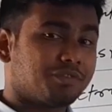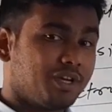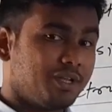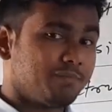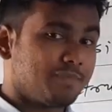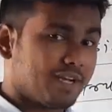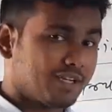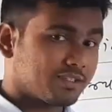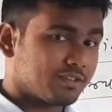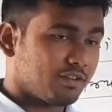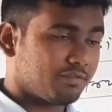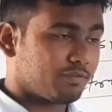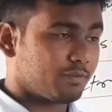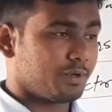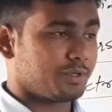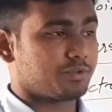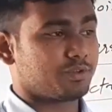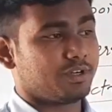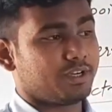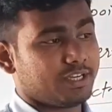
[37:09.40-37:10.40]
3 marks of
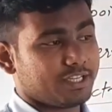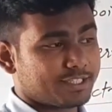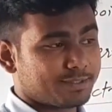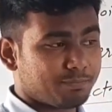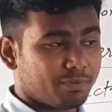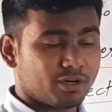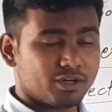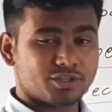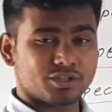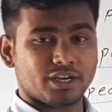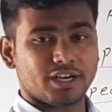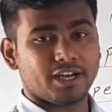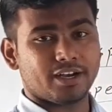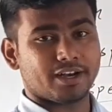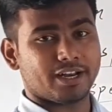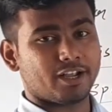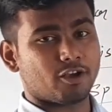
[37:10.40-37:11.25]
question. Dispersion and